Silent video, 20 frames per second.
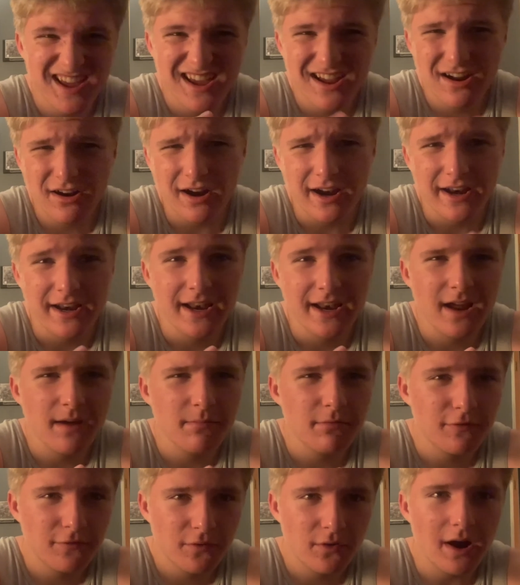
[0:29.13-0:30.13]
Alright, now
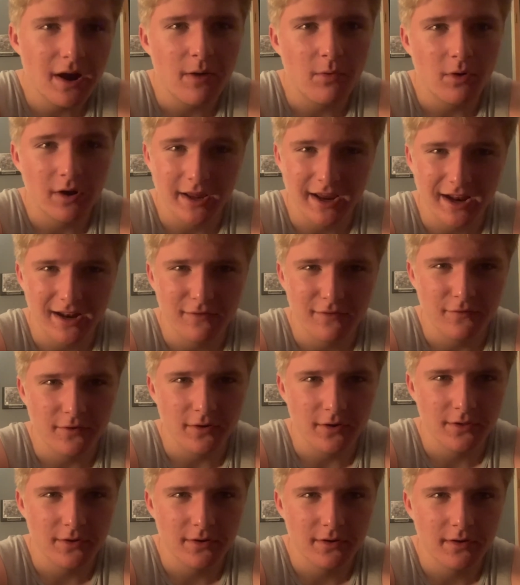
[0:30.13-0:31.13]
before I want to get any
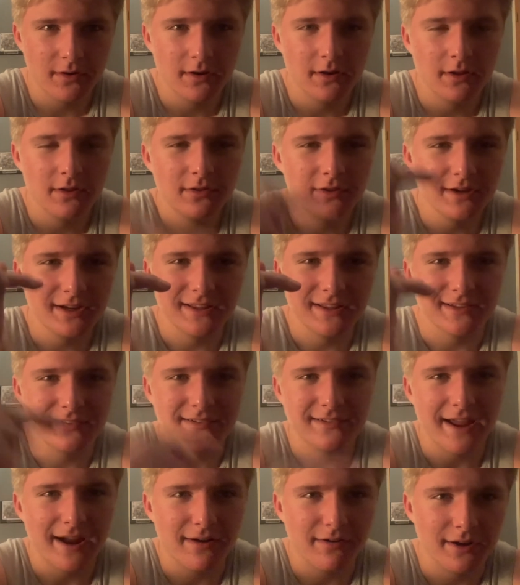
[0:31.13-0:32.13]
further, look at this
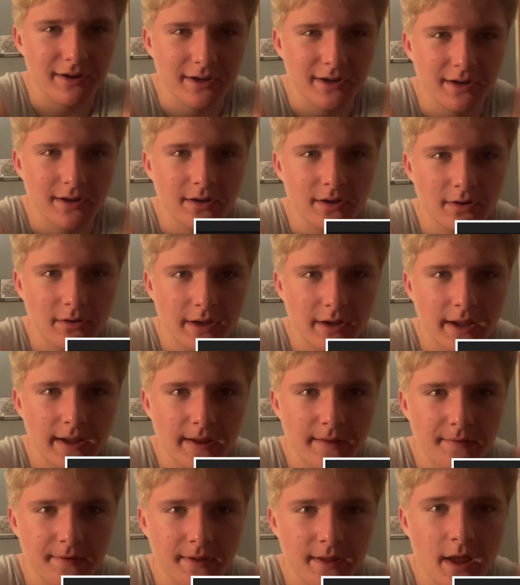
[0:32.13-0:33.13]
stat right here,
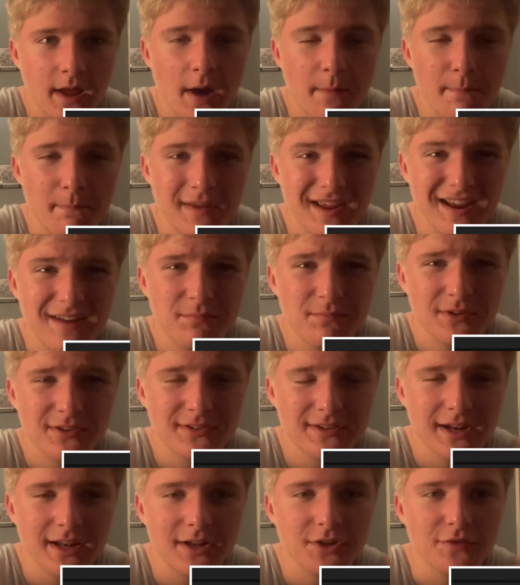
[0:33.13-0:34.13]
okay? A big
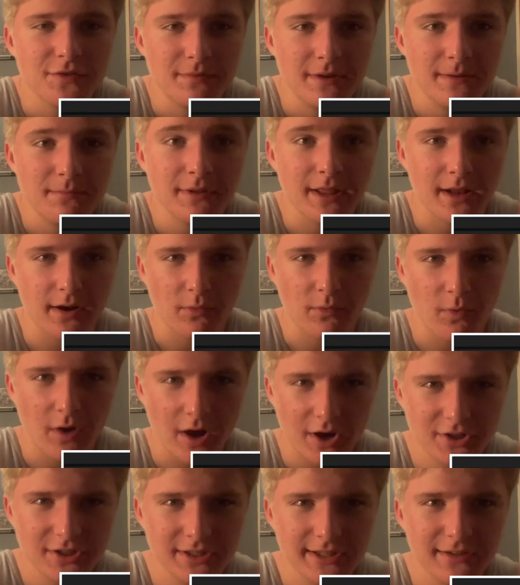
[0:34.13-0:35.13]
percentage of people that are
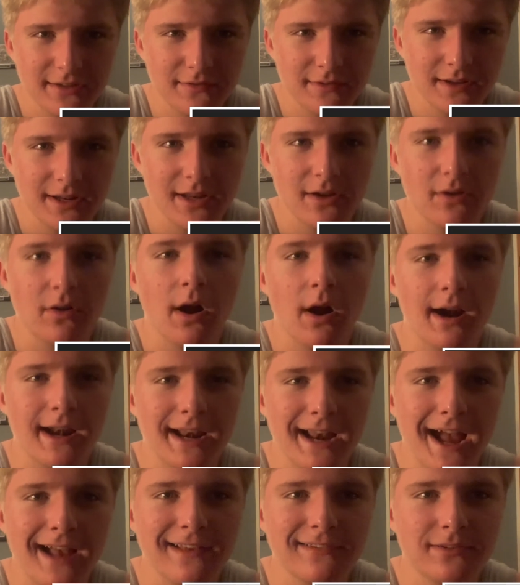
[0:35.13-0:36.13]
watching this video are
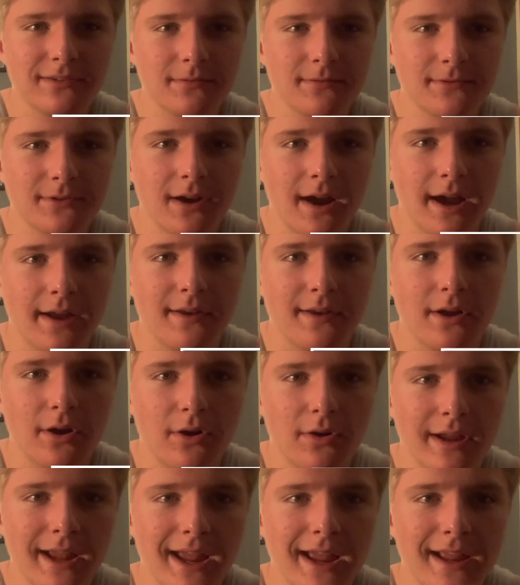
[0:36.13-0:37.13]
not subscribed,
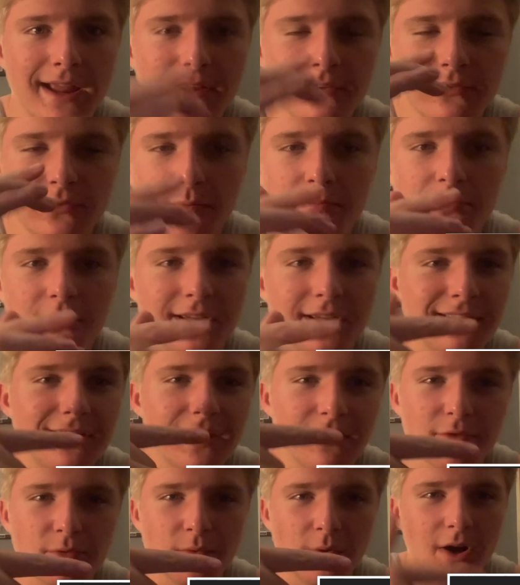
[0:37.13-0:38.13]
okay? So please,
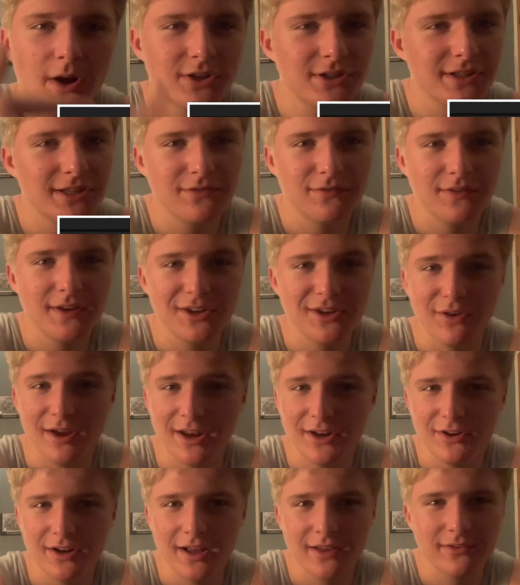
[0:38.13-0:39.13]
if you're watching this video
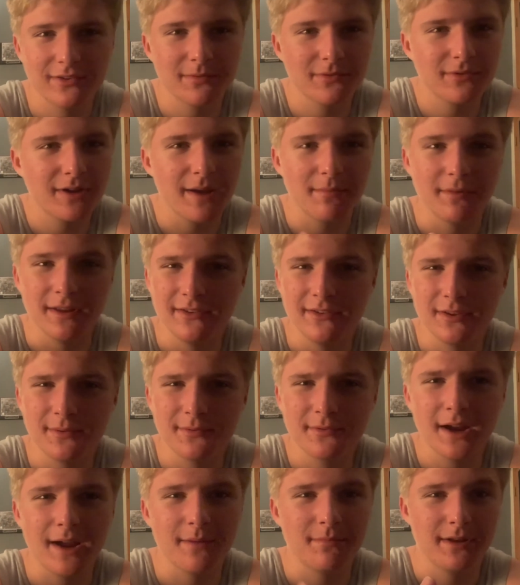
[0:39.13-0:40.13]
and you're not subscribed,
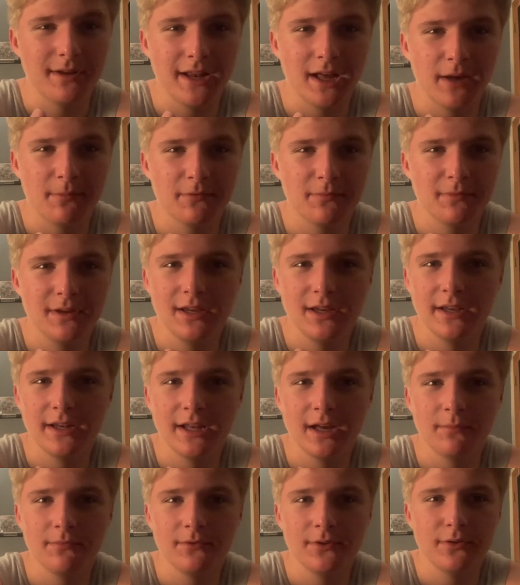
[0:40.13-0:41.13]
subscribe. It helps me, it
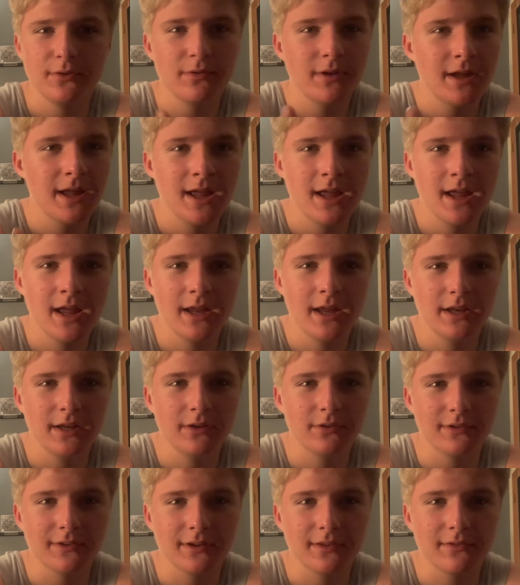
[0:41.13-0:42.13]
helps you.
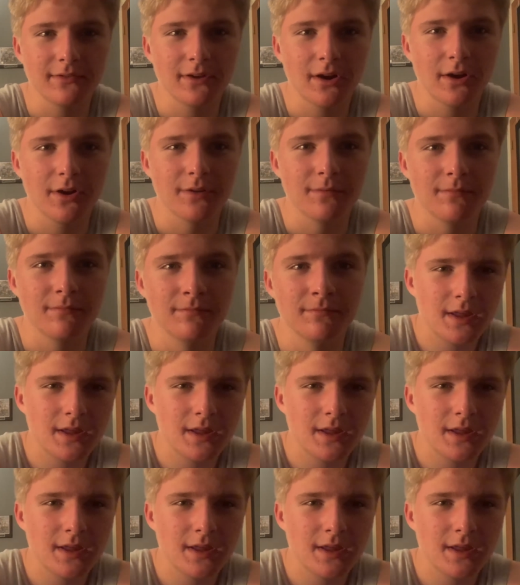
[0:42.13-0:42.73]
Let's get started.